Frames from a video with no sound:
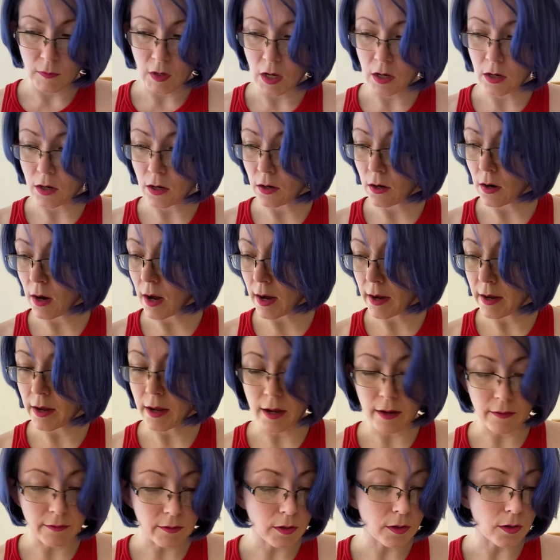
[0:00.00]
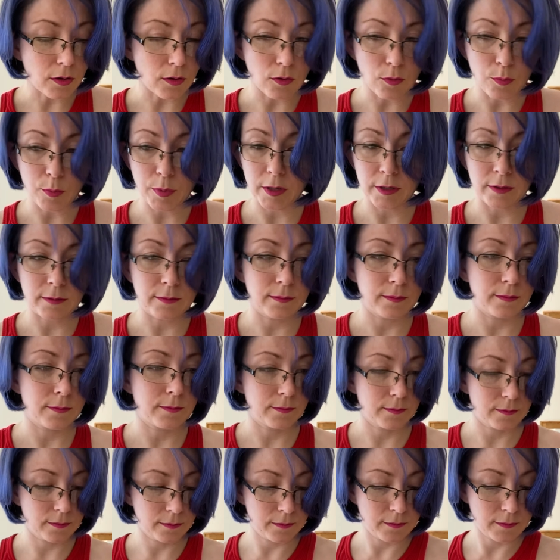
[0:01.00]
Her eye ever open.
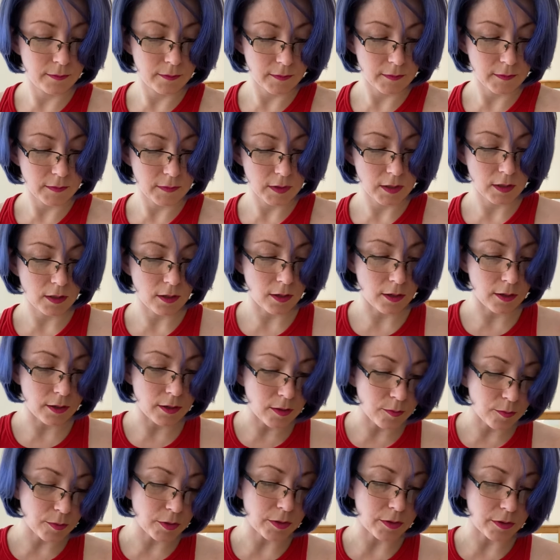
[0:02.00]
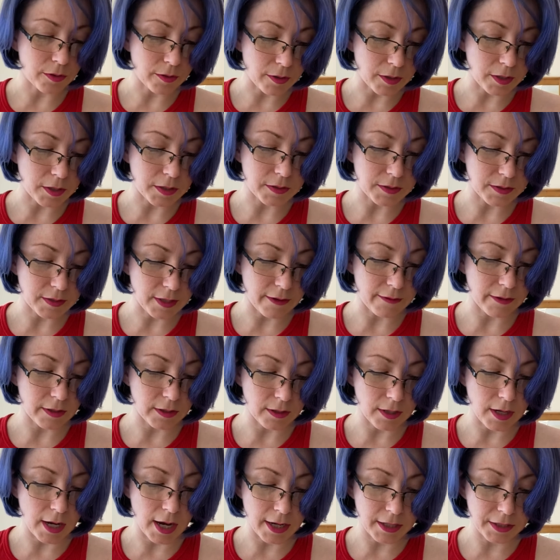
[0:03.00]
Card number 37,
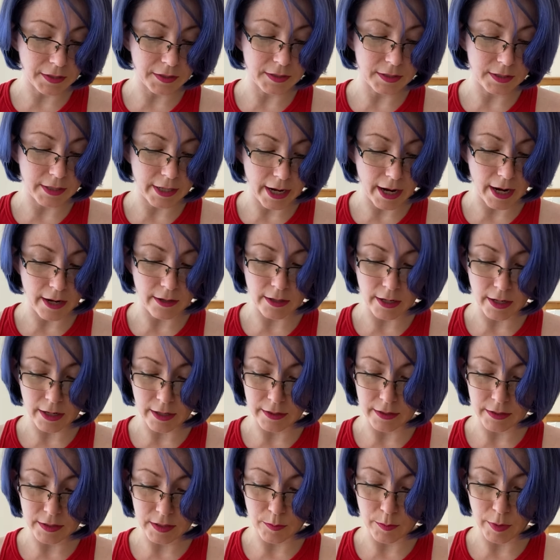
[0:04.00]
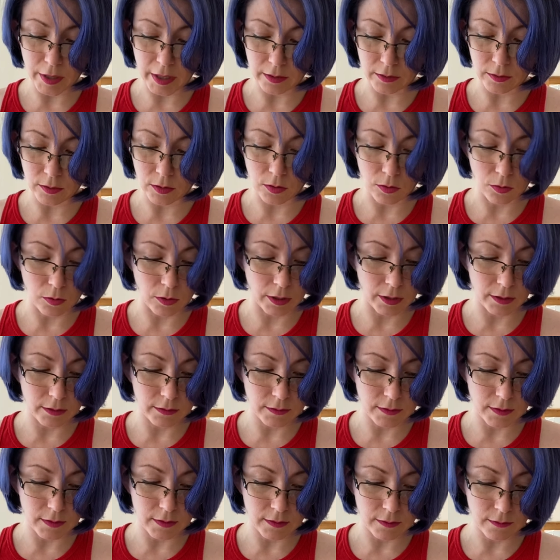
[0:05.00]
Goddess Tara and Tibetan
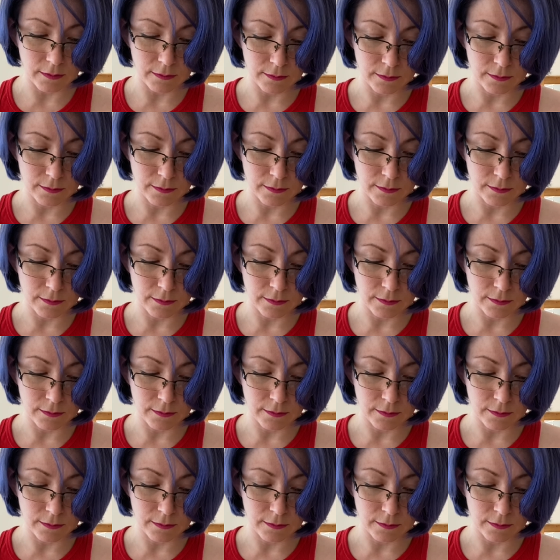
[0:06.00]
Quartz.